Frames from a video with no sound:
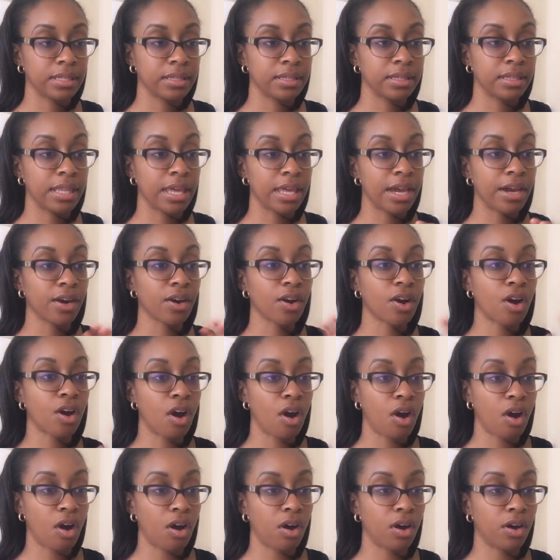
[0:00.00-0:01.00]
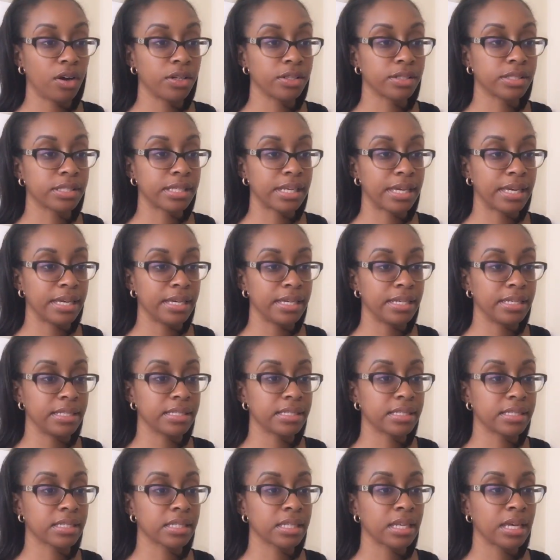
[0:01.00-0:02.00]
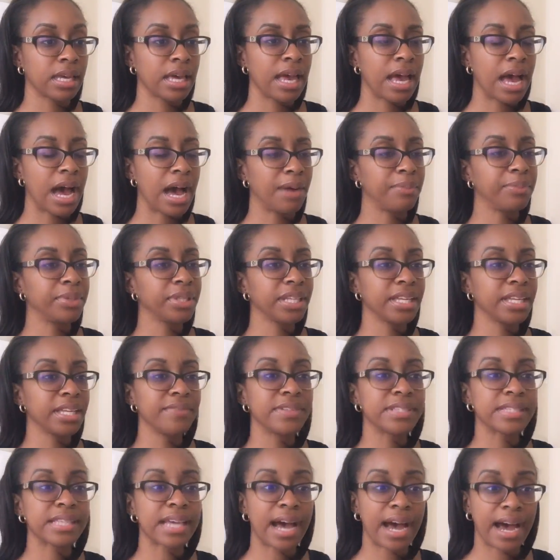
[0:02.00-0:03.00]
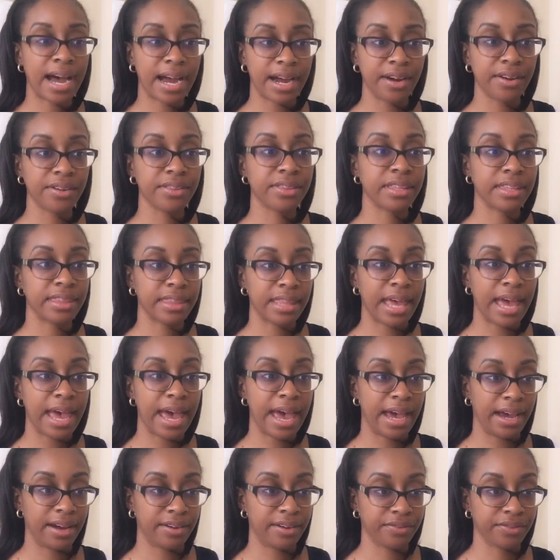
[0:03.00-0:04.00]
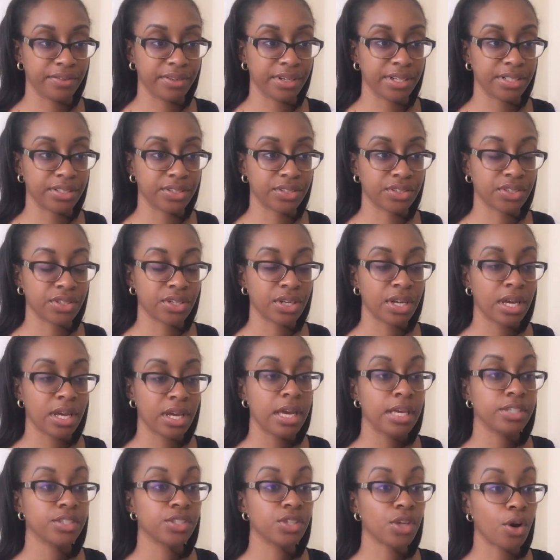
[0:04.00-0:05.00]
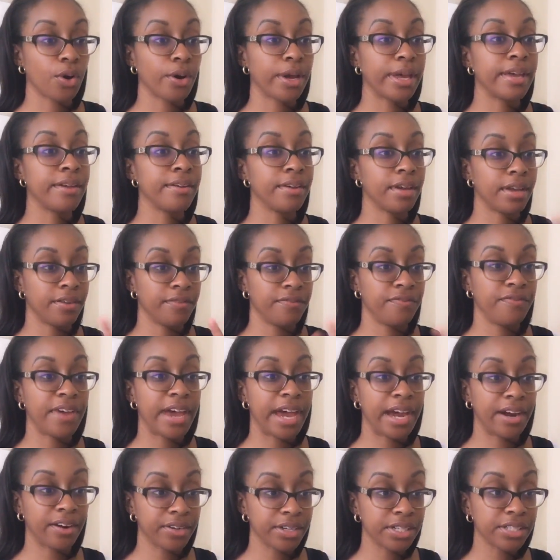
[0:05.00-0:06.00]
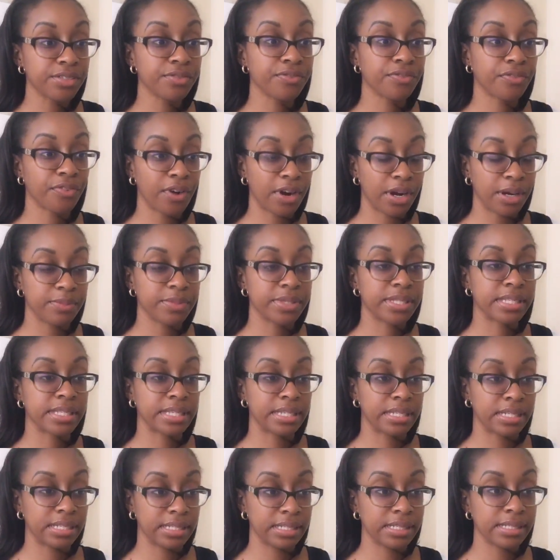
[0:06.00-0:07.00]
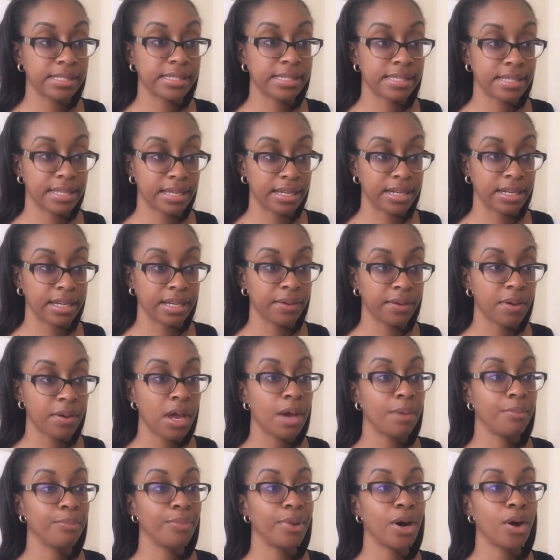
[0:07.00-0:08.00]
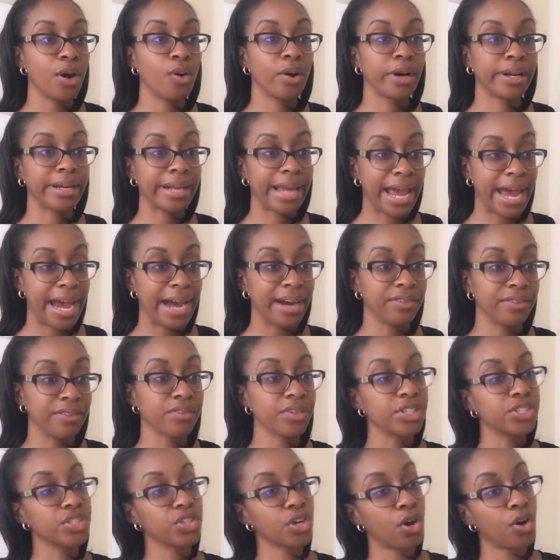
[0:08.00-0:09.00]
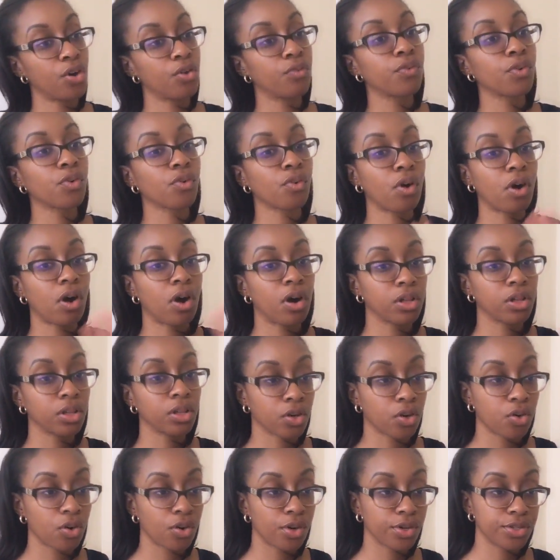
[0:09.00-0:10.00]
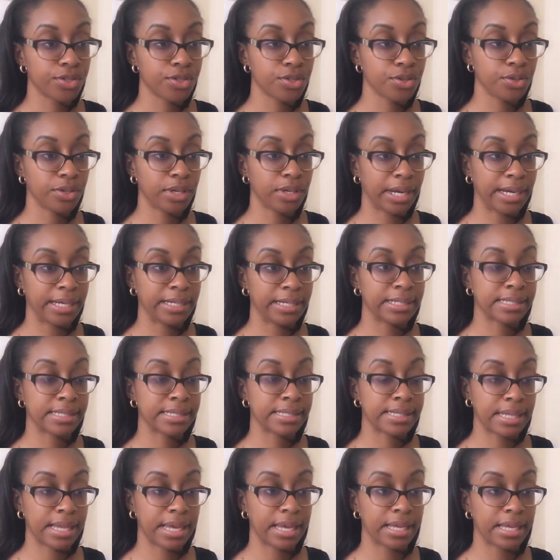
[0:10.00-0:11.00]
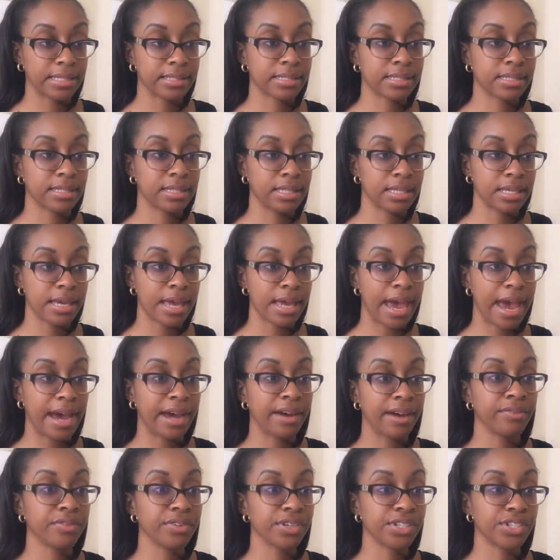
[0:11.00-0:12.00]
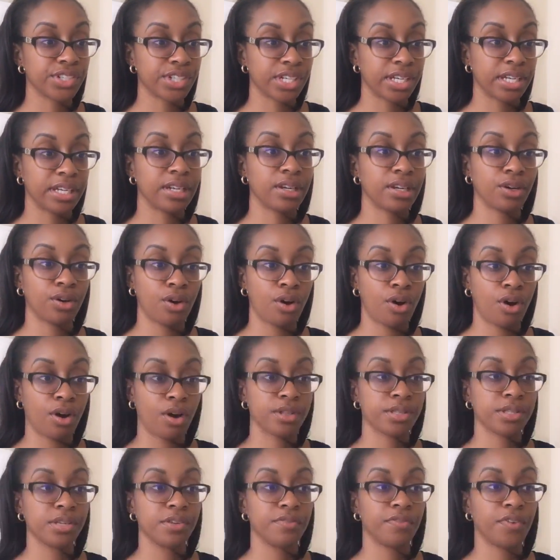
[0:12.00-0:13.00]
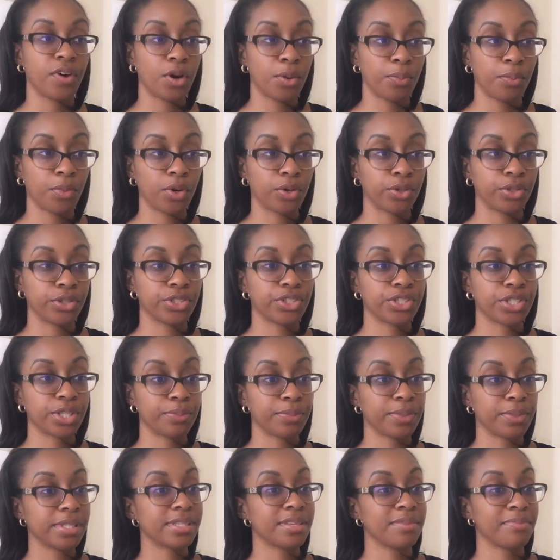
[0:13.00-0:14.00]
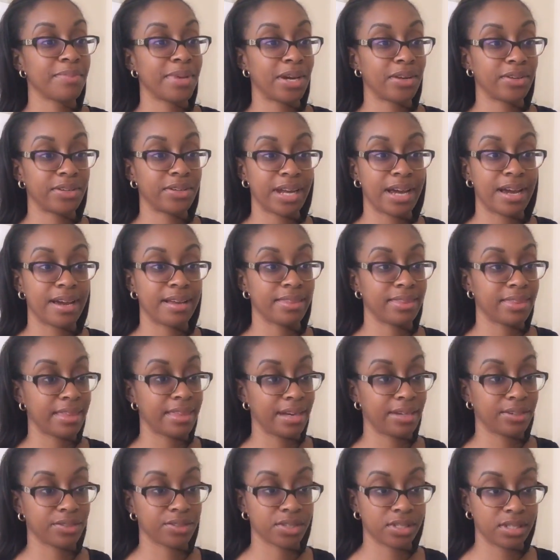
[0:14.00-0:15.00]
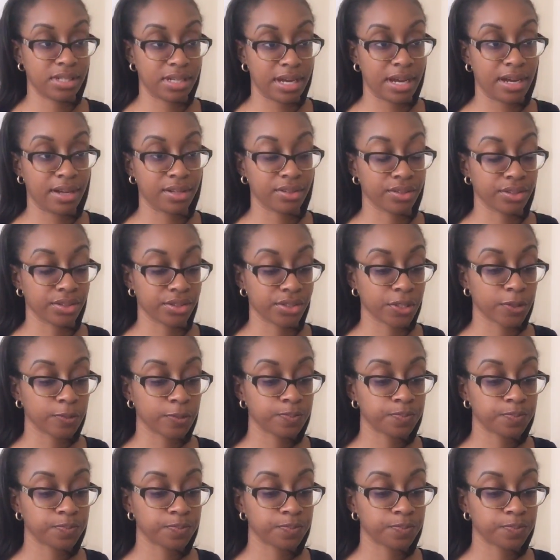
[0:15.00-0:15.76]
their cost is, I believe, is higher than the average. So it varies from city to city, but on average, overall, across the United States, the average hidden cost of home ownership is about $9,000.